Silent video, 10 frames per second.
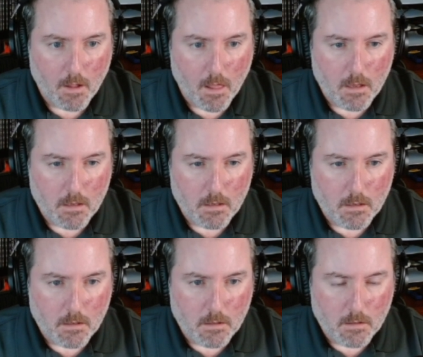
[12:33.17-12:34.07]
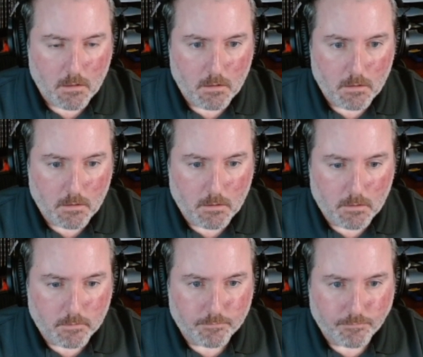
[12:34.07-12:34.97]

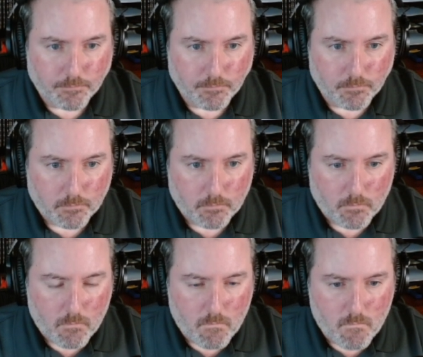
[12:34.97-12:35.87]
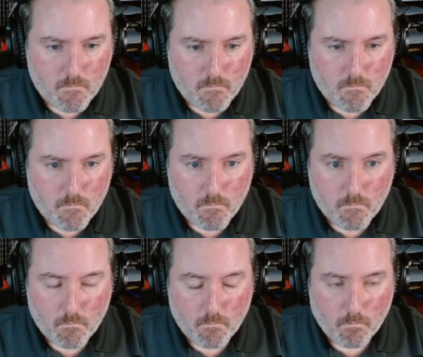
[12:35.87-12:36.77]

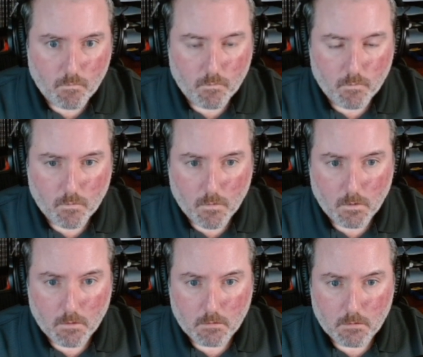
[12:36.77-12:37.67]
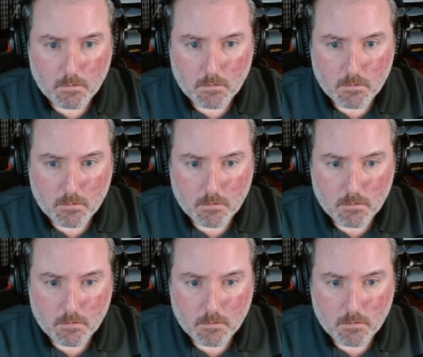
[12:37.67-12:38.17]
No one is speaking in this clip.